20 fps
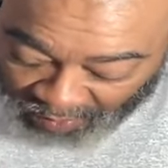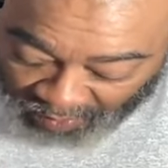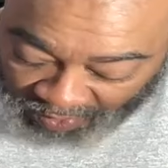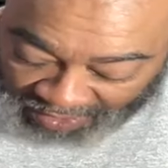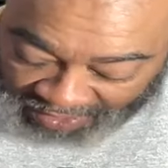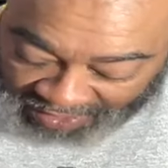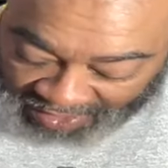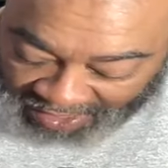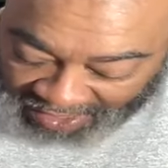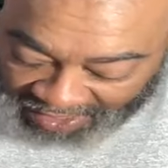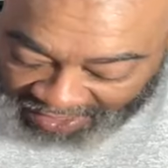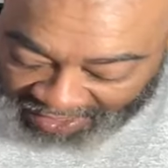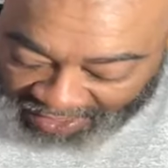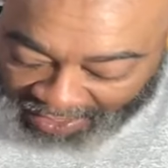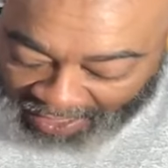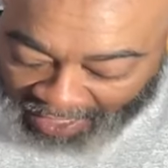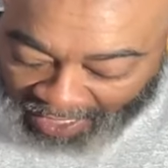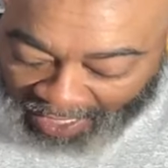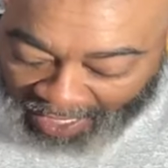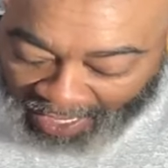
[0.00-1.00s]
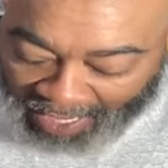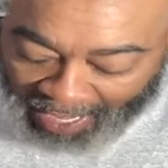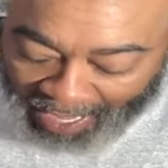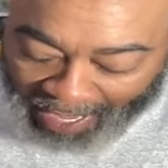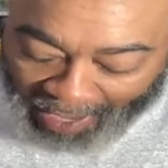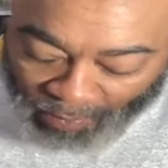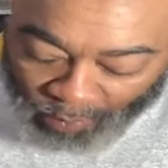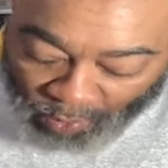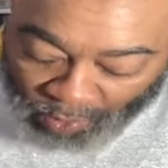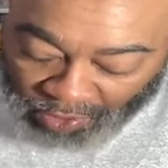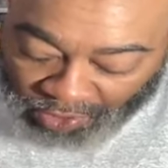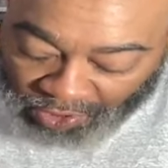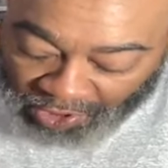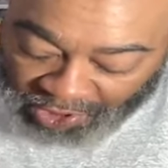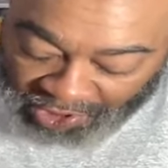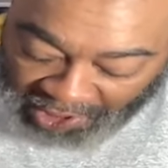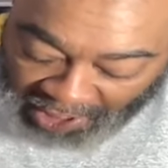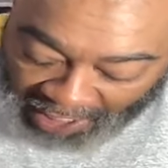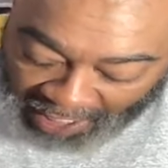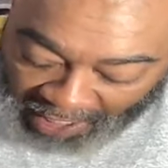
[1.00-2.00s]
Wednesdays, I want to
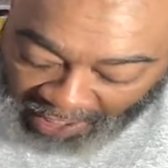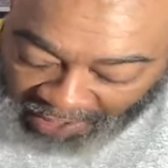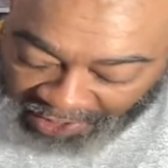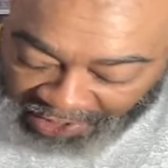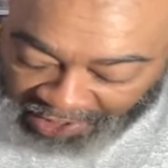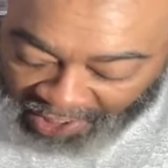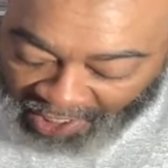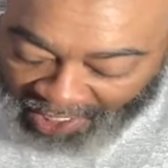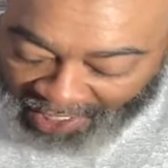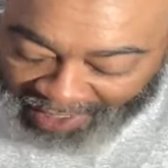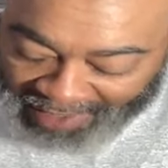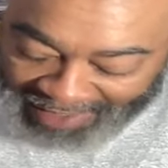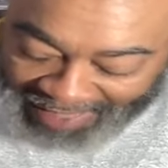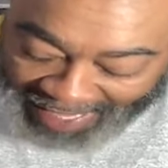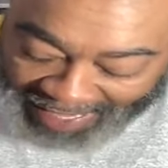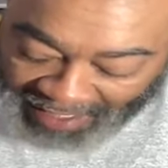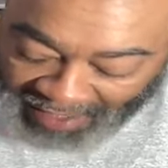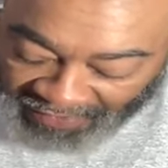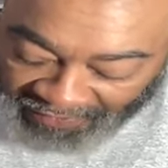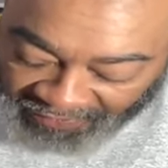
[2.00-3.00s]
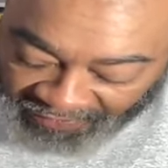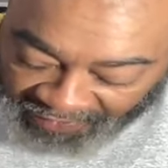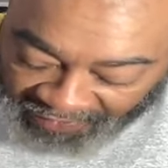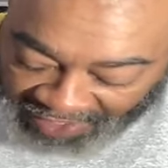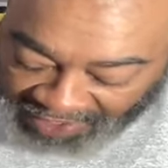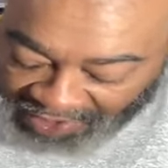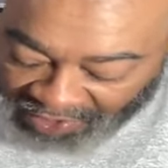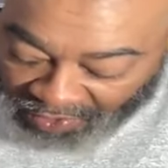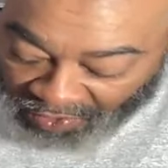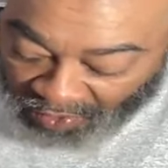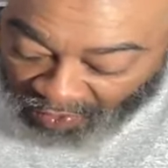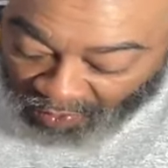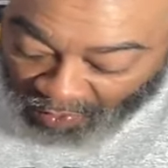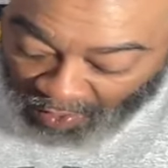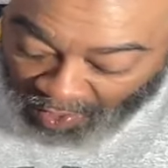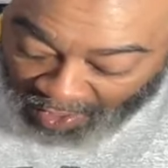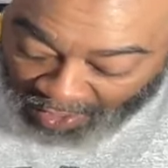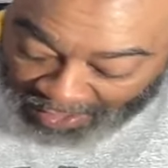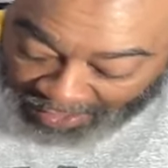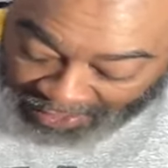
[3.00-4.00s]
challenge that conventional
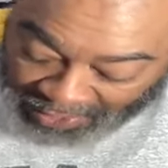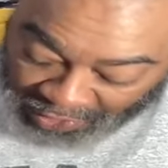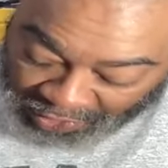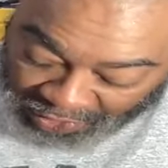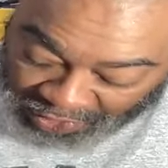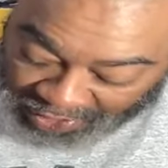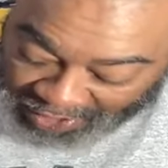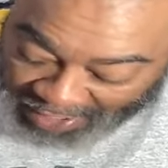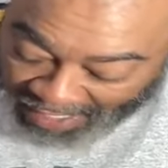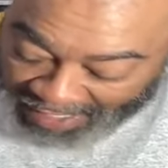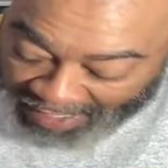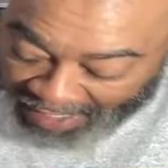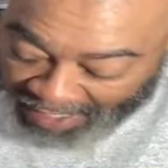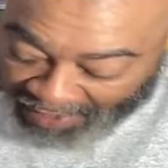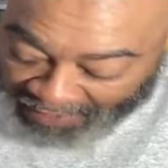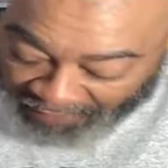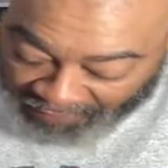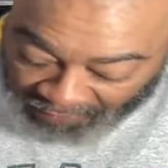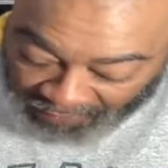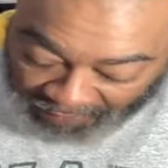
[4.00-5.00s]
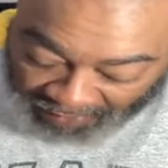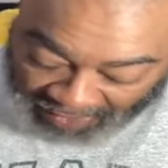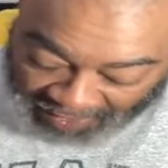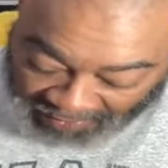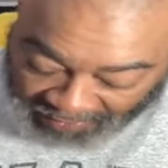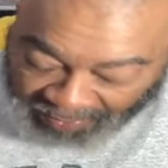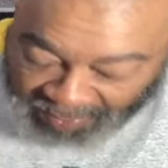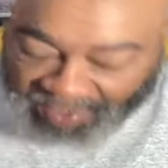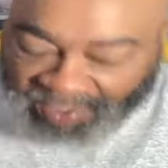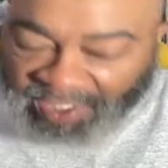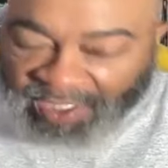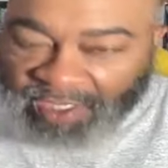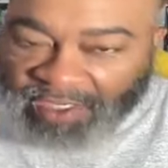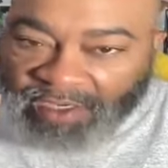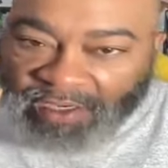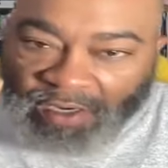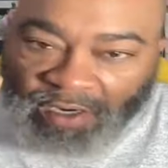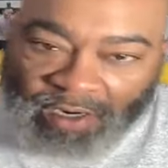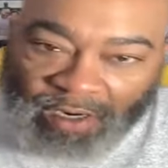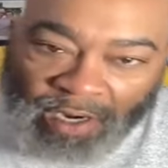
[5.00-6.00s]
understanding from this
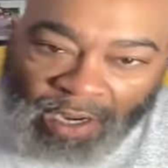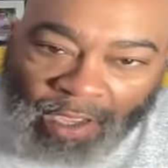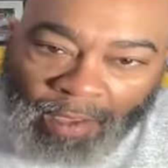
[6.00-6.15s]
particular